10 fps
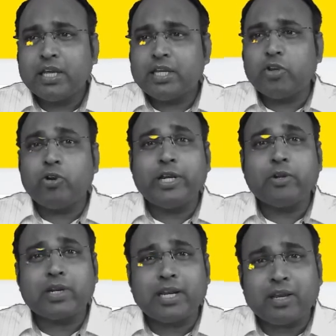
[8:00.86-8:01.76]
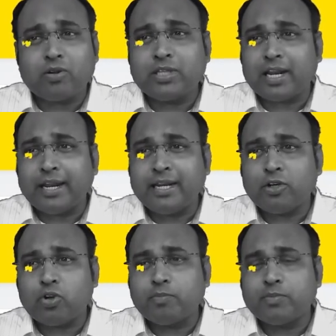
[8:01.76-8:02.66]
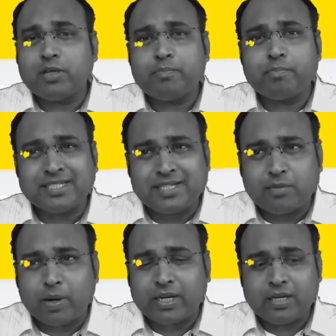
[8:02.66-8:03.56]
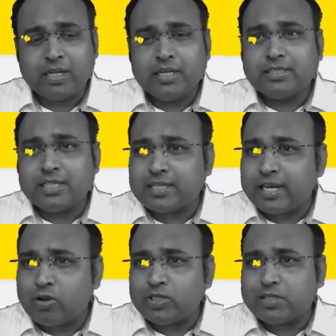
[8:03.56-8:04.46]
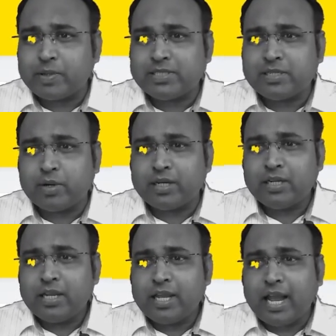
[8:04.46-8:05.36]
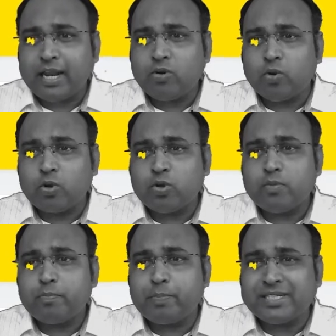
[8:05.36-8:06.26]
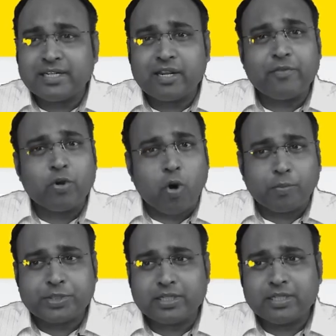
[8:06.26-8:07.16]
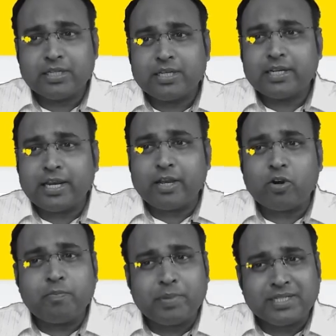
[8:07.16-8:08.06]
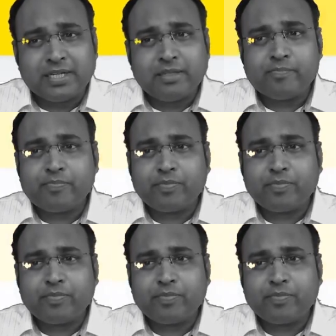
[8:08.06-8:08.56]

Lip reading: you need to click on the right hand top the present button. Just click on this present button and go to presenter view option. Click on present.